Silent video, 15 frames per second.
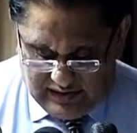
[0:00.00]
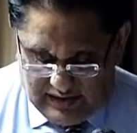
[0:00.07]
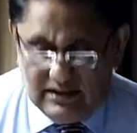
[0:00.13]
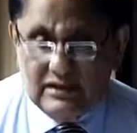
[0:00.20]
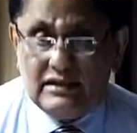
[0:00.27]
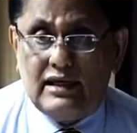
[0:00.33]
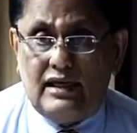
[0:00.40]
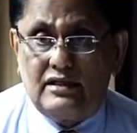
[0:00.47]

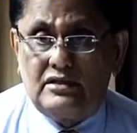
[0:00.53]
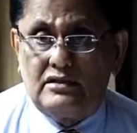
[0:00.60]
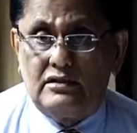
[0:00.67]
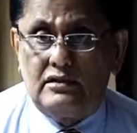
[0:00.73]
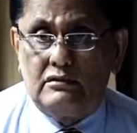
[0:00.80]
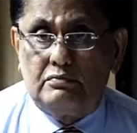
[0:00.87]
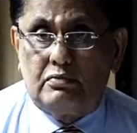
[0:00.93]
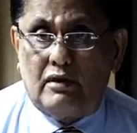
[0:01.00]

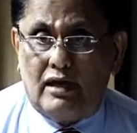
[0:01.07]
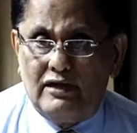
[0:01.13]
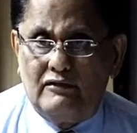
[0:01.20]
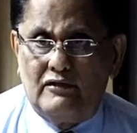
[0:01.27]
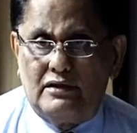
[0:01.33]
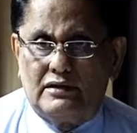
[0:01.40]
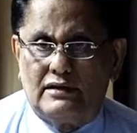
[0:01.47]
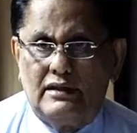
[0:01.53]
International
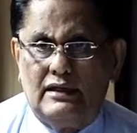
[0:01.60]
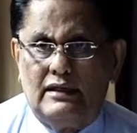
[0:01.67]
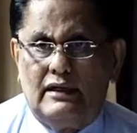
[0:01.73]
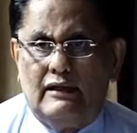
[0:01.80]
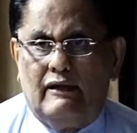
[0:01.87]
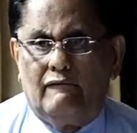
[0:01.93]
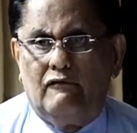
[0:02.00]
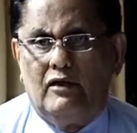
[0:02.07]
Private,
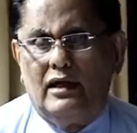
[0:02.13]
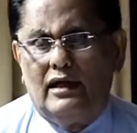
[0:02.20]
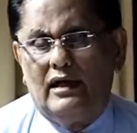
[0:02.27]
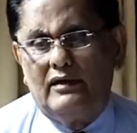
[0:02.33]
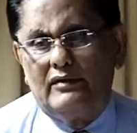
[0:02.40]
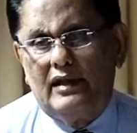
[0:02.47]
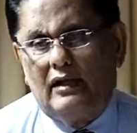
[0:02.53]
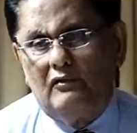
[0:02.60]

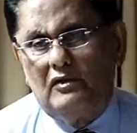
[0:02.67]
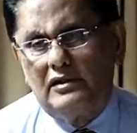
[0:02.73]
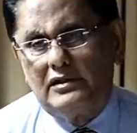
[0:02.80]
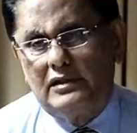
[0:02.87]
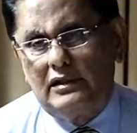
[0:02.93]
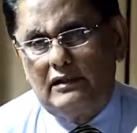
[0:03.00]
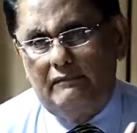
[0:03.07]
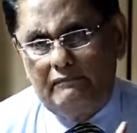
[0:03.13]
where there was
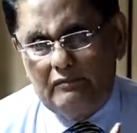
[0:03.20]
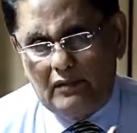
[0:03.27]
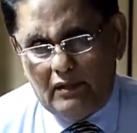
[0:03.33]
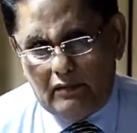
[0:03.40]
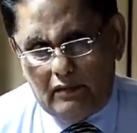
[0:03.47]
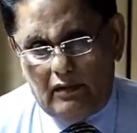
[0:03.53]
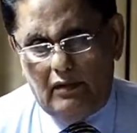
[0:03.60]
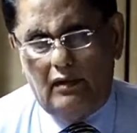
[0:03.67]
a
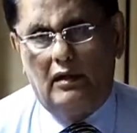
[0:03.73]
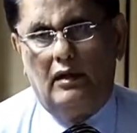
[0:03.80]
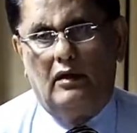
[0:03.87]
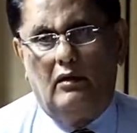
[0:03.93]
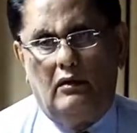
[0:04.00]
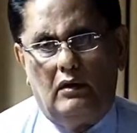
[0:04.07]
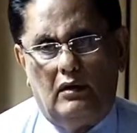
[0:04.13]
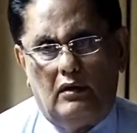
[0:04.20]

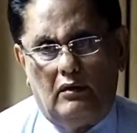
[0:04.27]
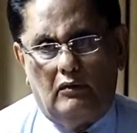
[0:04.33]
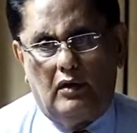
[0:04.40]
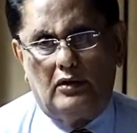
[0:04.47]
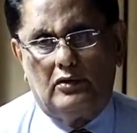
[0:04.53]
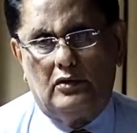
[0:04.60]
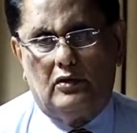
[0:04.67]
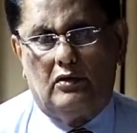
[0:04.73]

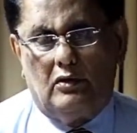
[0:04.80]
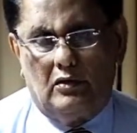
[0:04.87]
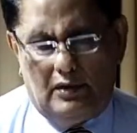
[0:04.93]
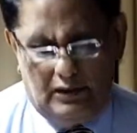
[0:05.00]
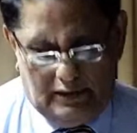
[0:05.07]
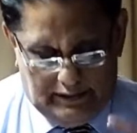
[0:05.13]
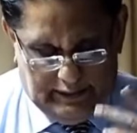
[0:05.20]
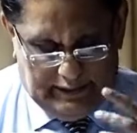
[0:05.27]
what you call
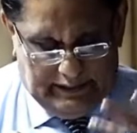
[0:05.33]
a